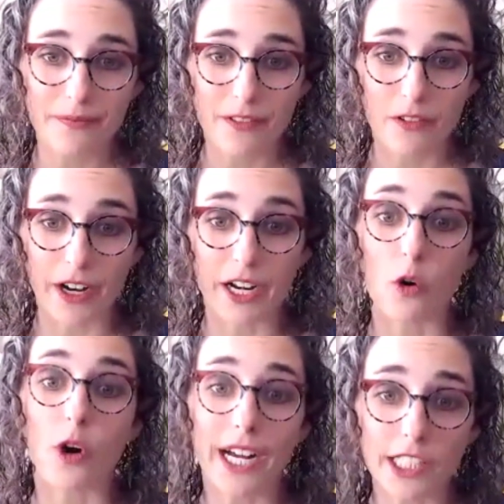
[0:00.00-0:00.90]
right?
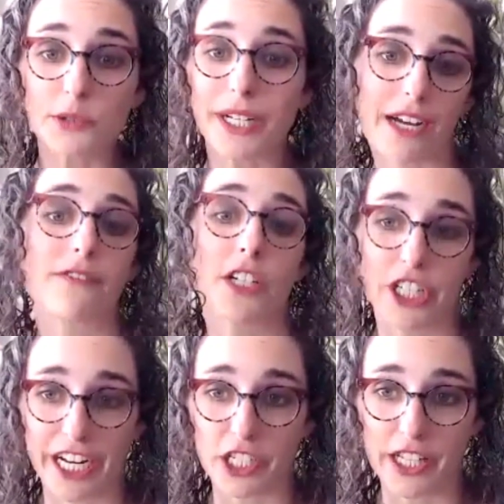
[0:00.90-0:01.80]
Or else we have to
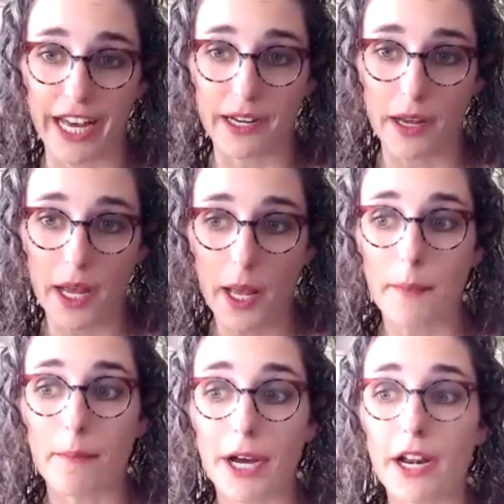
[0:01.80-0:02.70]
change that.
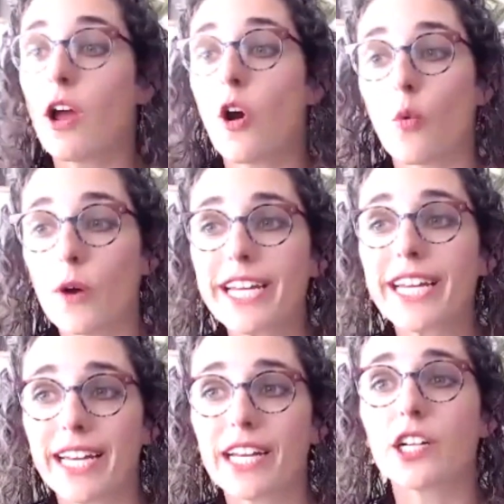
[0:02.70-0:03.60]
But we
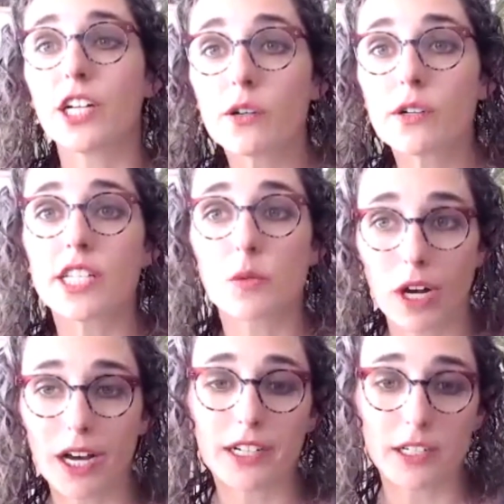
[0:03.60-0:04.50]
can't go to these
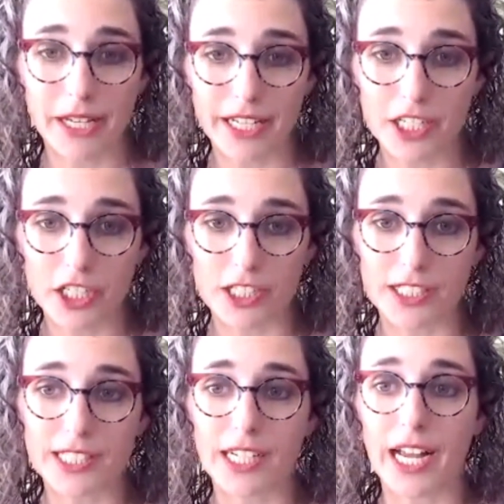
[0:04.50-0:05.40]
product
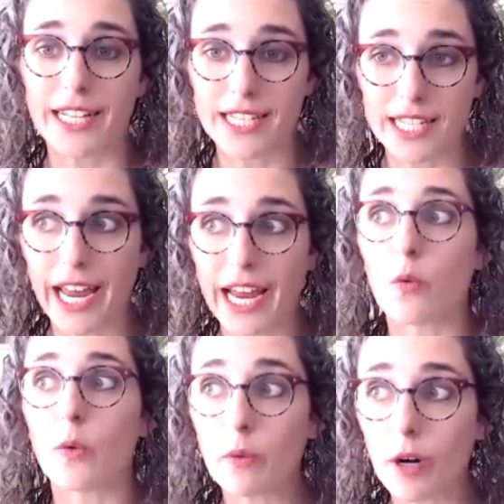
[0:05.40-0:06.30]
managers and say,
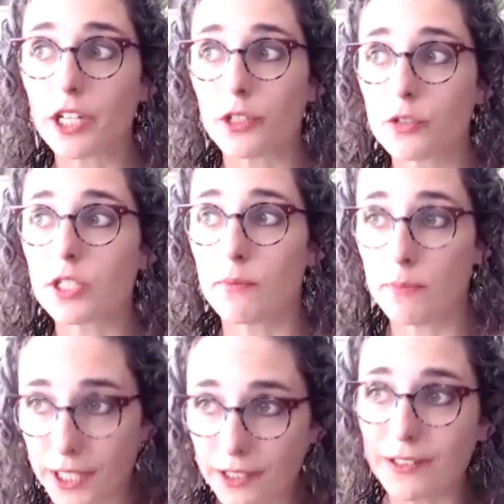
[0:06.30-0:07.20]
we want you to
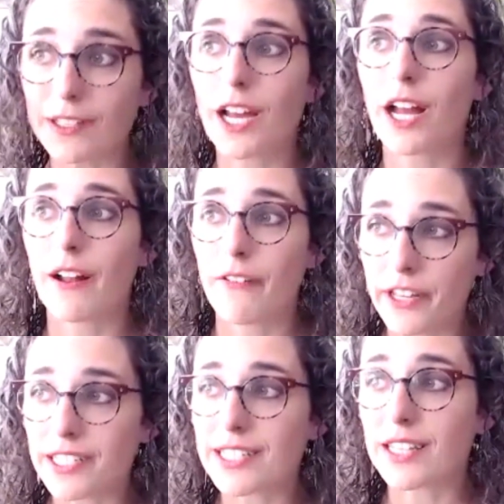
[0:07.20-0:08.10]
build
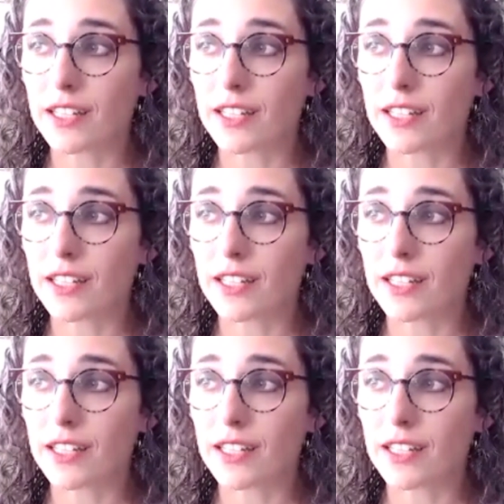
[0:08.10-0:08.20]
things that the